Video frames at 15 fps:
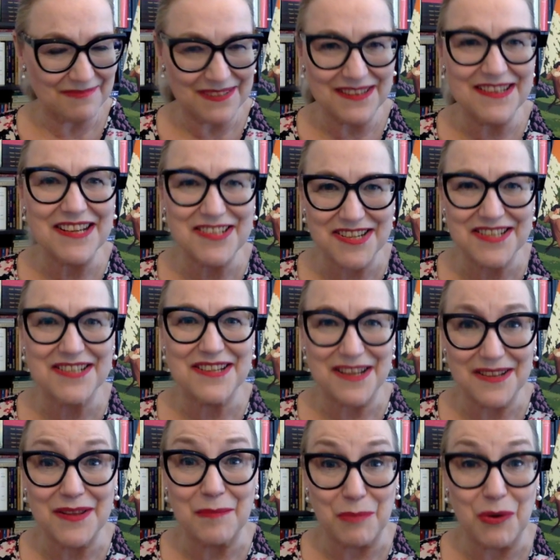this is
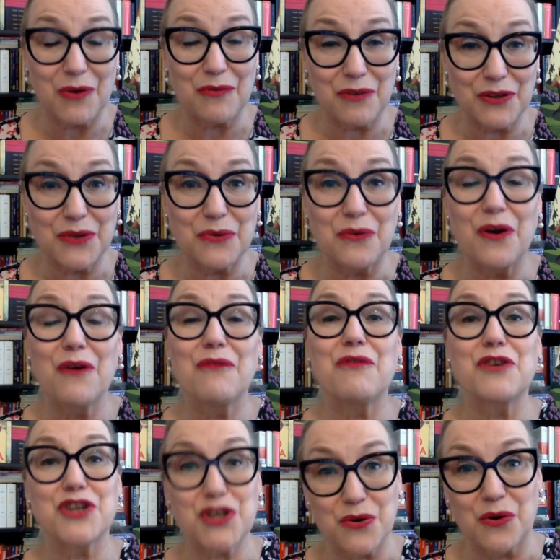the book for you,
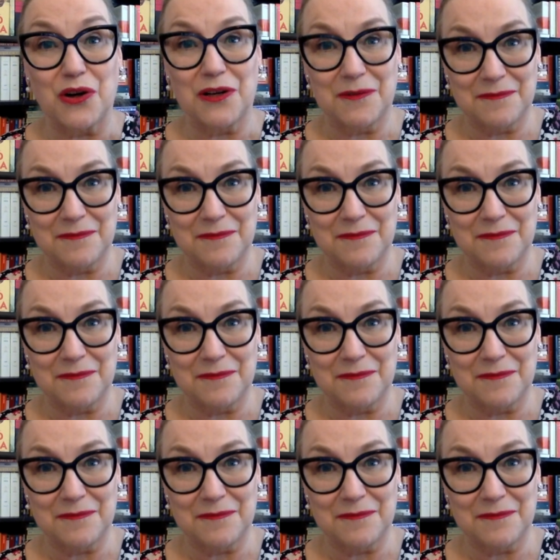for sure.